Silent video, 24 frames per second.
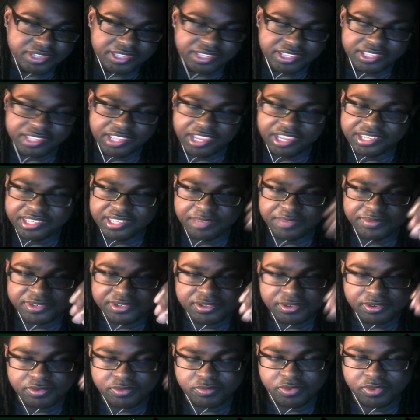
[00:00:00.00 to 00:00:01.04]
The next
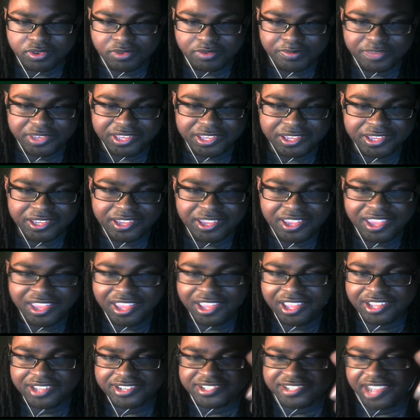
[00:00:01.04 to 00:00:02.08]
episode will be
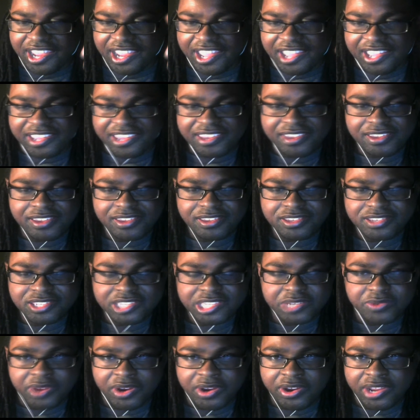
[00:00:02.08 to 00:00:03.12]
Jack
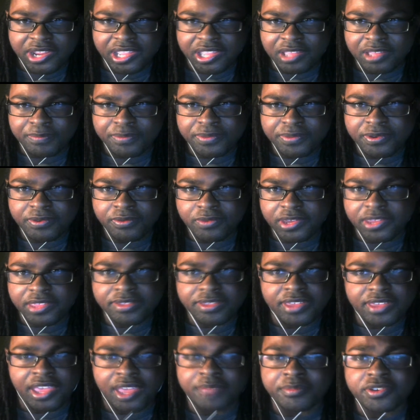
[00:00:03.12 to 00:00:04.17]
squaring up with,
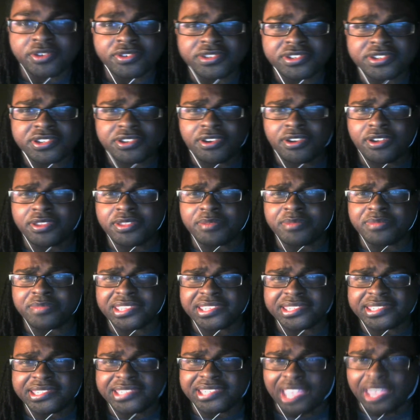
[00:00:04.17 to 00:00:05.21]
I'm going to call them the
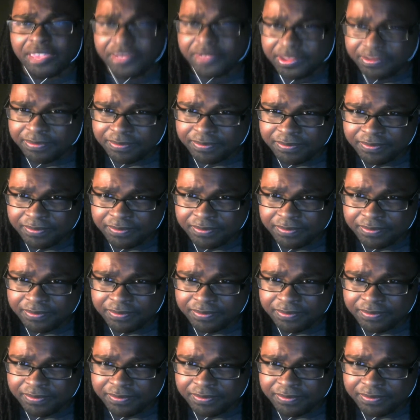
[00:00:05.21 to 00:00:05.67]
seven